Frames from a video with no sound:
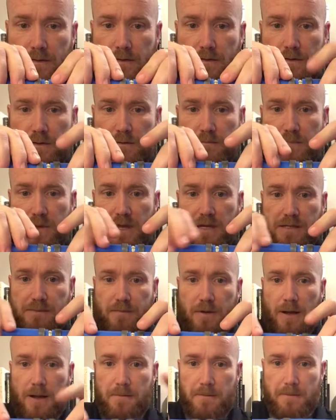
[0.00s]
the PEX
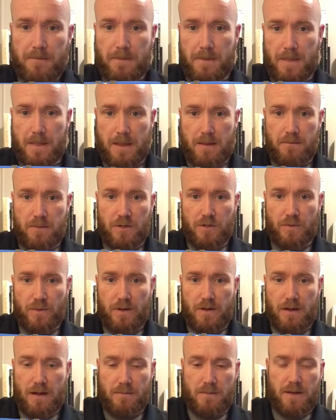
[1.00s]
pipe in between.
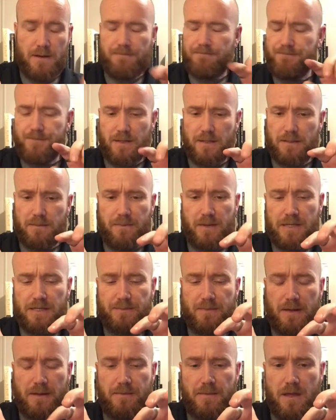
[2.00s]
I mean, not the PEX
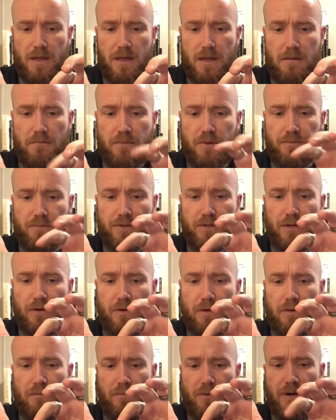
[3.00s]
pipe, but put the
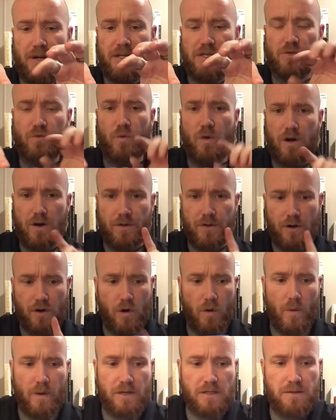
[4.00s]
crimp rings where they're
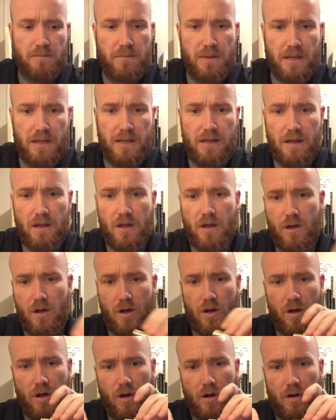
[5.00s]
going to be
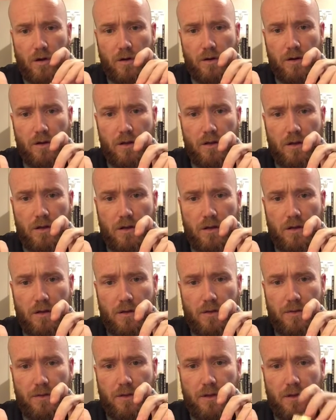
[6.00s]
on
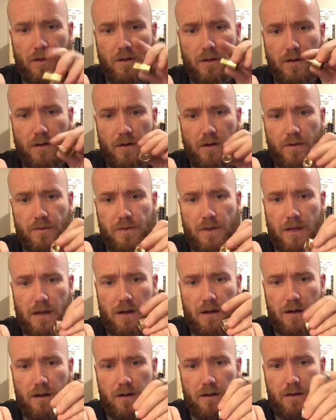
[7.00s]
the
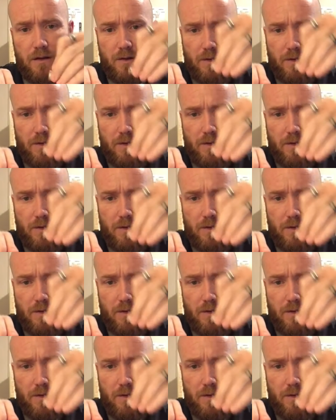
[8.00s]
area. You